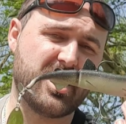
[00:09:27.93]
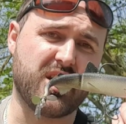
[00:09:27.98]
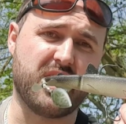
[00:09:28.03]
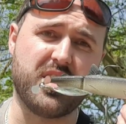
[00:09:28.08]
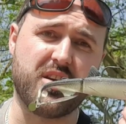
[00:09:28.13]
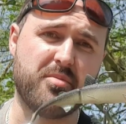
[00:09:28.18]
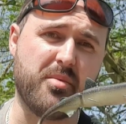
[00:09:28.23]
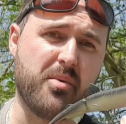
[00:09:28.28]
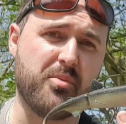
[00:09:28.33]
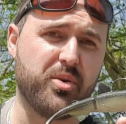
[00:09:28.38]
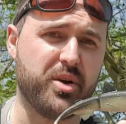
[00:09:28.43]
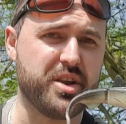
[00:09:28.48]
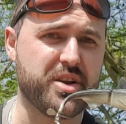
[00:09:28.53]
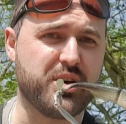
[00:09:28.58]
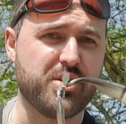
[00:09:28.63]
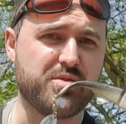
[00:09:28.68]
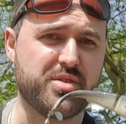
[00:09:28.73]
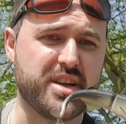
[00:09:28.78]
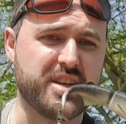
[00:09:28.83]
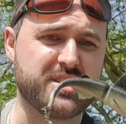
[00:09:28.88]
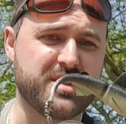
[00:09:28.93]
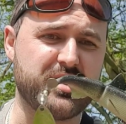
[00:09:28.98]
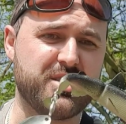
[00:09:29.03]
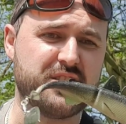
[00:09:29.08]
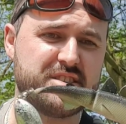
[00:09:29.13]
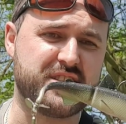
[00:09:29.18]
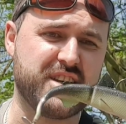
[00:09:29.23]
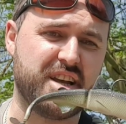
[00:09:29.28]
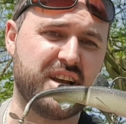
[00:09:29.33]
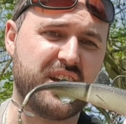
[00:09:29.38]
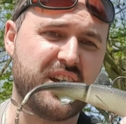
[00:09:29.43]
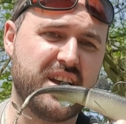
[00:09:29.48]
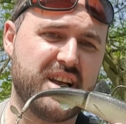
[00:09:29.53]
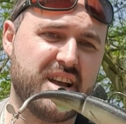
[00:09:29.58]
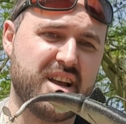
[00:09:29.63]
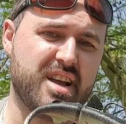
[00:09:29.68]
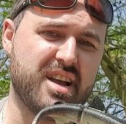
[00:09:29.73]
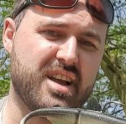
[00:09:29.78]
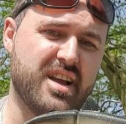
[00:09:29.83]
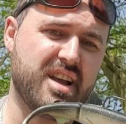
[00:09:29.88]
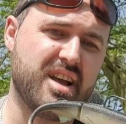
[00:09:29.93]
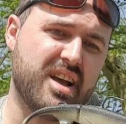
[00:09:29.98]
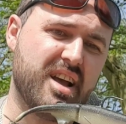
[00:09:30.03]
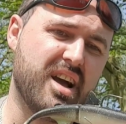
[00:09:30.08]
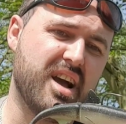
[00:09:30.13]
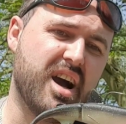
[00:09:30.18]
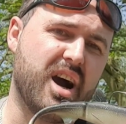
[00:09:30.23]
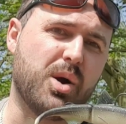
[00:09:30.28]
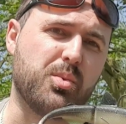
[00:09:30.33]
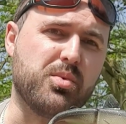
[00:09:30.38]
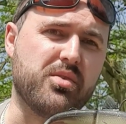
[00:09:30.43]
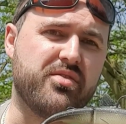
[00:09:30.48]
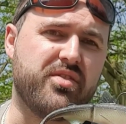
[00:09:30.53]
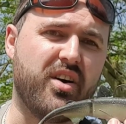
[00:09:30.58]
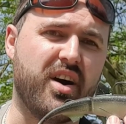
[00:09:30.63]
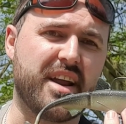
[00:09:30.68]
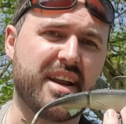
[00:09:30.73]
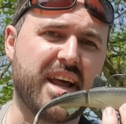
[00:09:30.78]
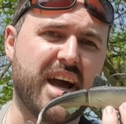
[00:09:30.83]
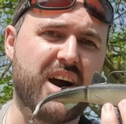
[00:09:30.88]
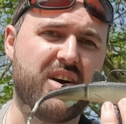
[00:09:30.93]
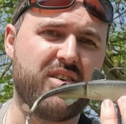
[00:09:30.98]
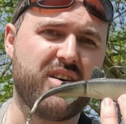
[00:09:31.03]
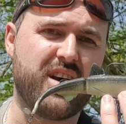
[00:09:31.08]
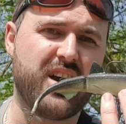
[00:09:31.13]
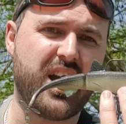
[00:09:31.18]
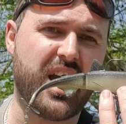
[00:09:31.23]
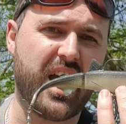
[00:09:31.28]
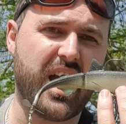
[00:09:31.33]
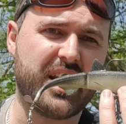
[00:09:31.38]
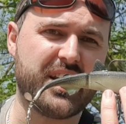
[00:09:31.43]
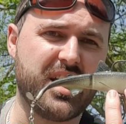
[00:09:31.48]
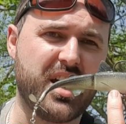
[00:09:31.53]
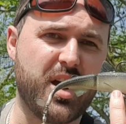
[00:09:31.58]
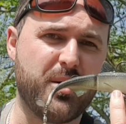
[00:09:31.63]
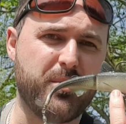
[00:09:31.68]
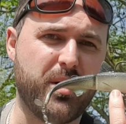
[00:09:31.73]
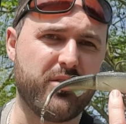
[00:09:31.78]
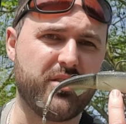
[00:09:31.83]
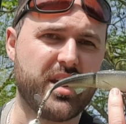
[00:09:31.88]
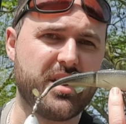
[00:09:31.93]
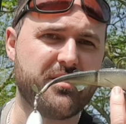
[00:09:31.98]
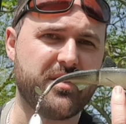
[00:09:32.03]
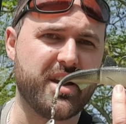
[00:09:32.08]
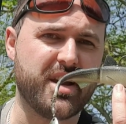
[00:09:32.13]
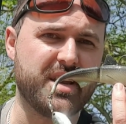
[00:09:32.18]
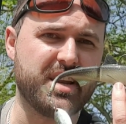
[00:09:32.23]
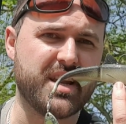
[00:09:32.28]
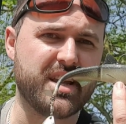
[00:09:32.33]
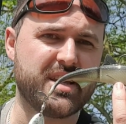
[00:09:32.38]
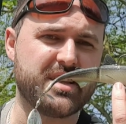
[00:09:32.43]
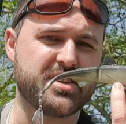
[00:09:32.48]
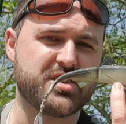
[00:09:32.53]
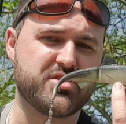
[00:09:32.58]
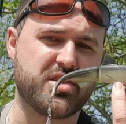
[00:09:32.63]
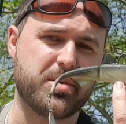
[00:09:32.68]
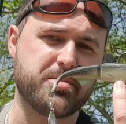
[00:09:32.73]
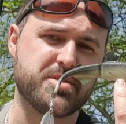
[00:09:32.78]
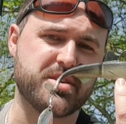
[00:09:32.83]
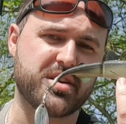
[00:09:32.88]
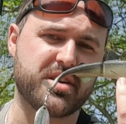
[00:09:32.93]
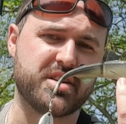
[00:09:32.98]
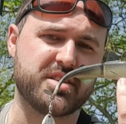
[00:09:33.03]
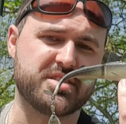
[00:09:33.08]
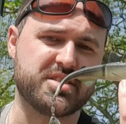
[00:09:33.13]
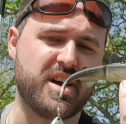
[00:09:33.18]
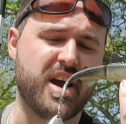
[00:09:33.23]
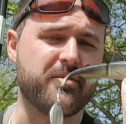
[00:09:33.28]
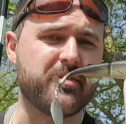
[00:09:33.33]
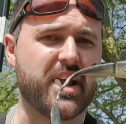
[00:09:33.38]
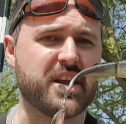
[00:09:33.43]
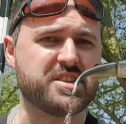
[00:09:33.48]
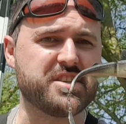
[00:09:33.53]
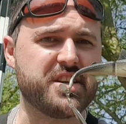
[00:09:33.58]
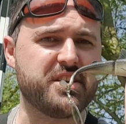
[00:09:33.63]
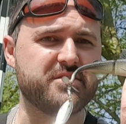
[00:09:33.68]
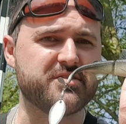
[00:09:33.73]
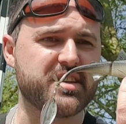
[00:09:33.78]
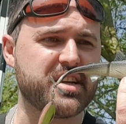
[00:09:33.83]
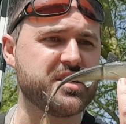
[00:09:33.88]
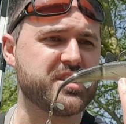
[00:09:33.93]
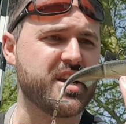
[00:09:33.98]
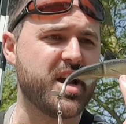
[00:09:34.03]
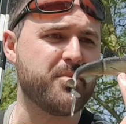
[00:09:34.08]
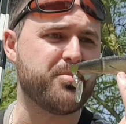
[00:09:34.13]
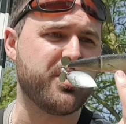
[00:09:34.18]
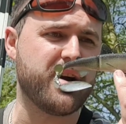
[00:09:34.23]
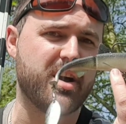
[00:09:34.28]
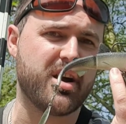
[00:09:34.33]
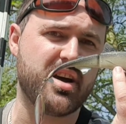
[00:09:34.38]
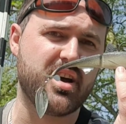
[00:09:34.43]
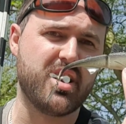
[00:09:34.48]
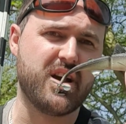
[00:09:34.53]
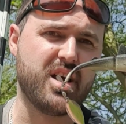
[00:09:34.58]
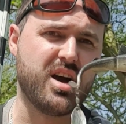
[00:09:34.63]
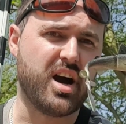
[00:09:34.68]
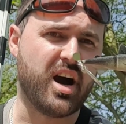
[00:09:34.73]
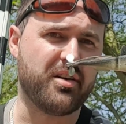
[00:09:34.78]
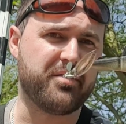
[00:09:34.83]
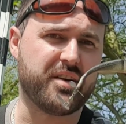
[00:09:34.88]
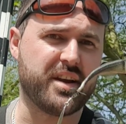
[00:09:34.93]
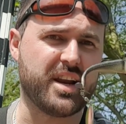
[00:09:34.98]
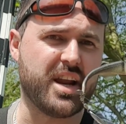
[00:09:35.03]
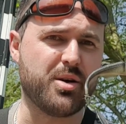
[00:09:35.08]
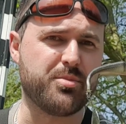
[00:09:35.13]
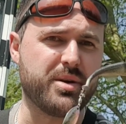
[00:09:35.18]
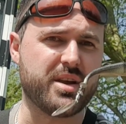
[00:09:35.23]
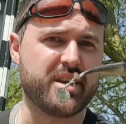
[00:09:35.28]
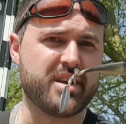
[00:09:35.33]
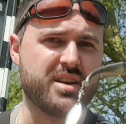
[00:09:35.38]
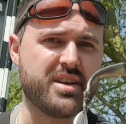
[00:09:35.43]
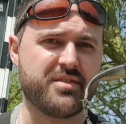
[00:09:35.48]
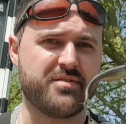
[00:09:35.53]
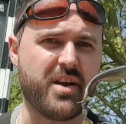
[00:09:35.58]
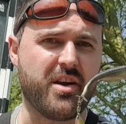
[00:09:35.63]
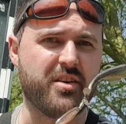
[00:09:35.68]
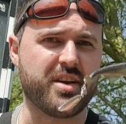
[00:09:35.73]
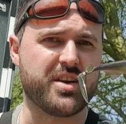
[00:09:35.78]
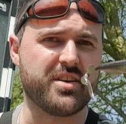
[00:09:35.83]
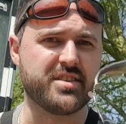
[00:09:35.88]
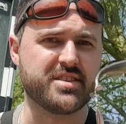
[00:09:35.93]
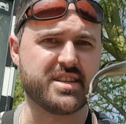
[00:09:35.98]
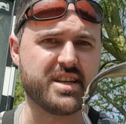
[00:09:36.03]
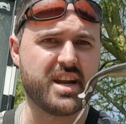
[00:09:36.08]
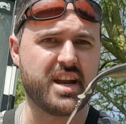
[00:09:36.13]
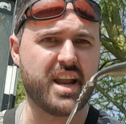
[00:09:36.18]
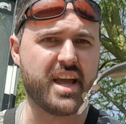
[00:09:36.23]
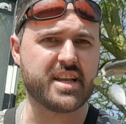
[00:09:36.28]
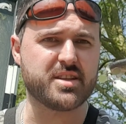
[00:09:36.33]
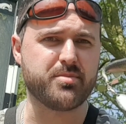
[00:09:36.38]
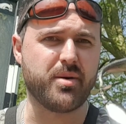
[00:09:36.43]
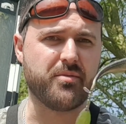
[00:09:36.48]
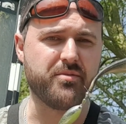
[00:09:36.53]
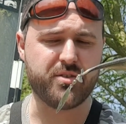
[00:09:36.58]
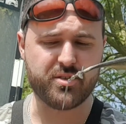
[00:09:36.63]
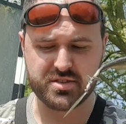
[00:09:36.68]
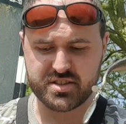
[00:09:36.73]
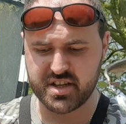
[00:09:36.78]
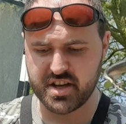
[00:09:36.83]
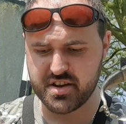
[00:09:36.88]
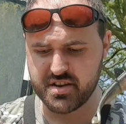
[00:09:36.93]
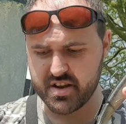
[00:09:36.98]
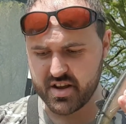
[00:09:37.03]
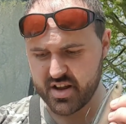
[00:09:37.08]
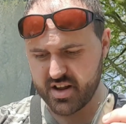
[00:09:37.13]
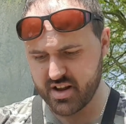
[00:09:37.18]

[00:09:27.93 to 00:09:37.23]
Can't remember what you call these lures. I will find out, and I'll leave it in the description, because I haven't actually used these yet, but I think they'll be very good in the next month or two.